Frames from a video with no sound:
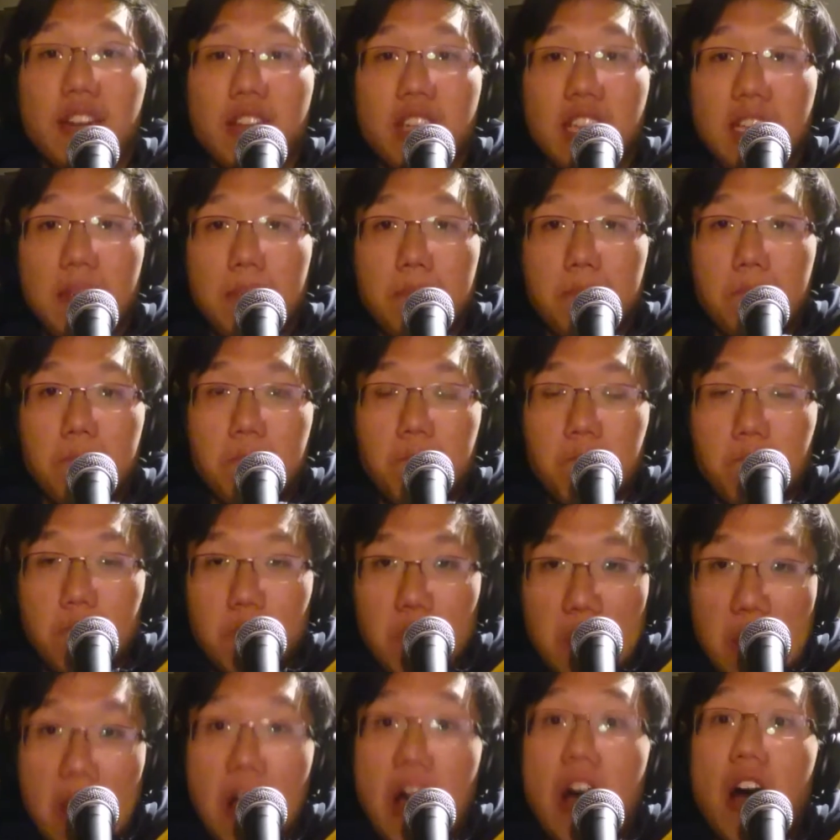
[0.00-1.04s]
He
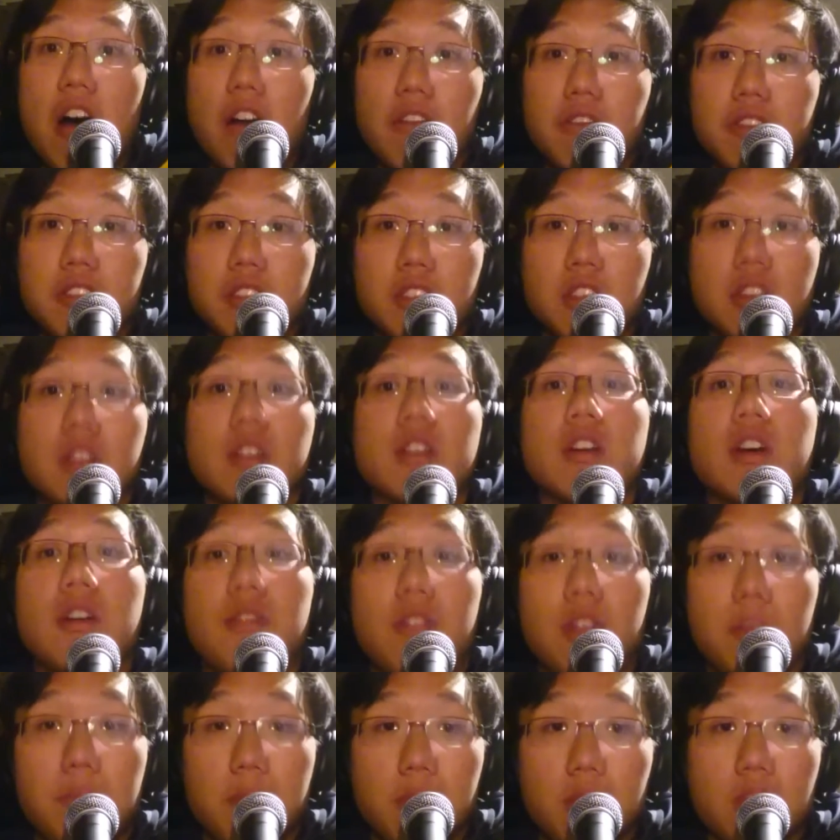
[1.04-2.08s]
laughs to
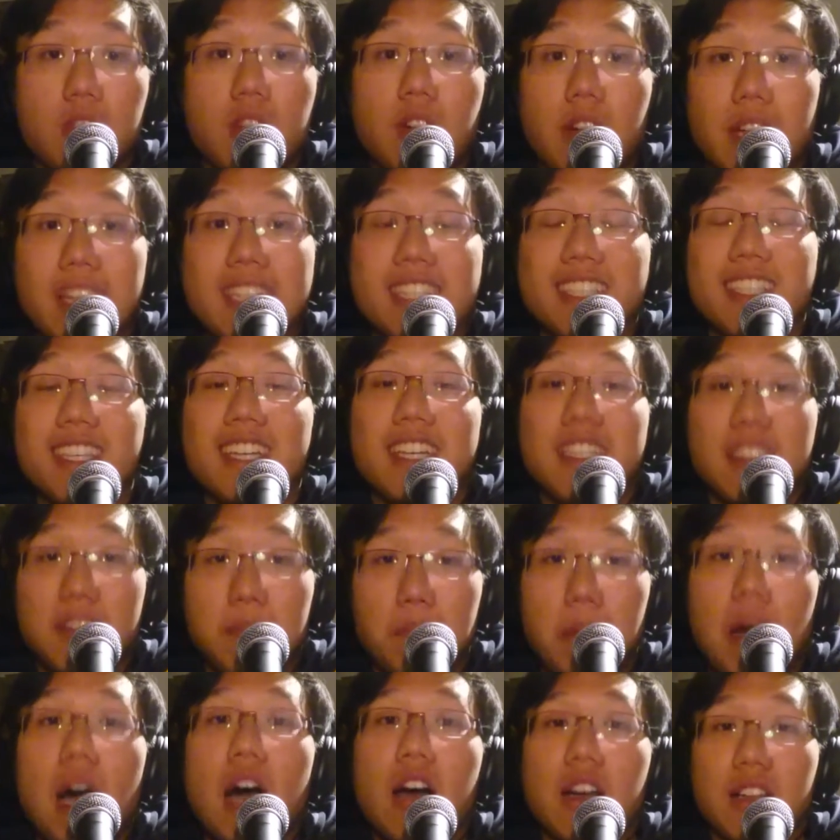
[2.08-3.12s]
cover up the crime. It's
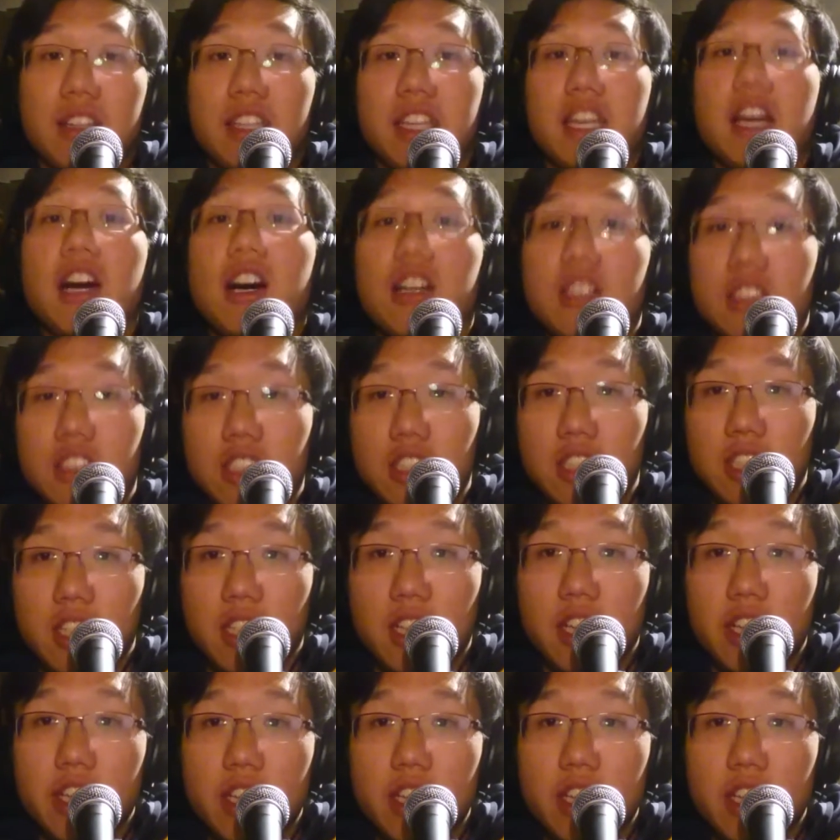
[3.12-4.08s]
like Pagliacci,